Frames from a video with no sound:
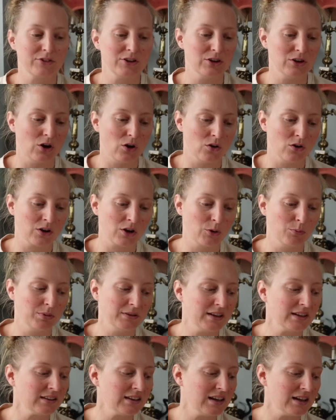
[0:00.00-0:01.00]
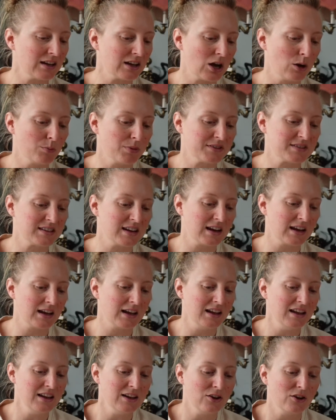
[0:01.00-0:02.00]
you know, completely
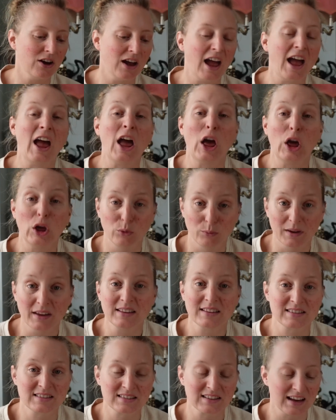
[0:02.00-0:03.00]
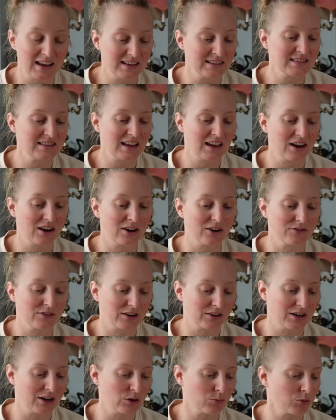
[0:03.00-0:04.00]
encompassing helmets, as they are
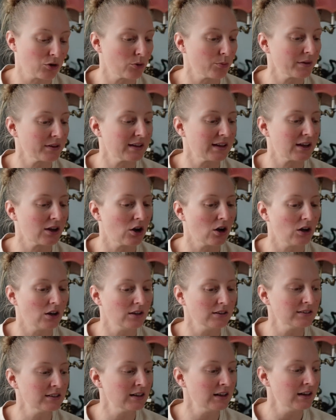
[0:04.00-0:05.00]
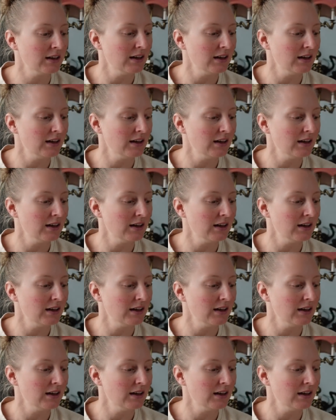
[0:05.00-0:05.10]
very appropriately called.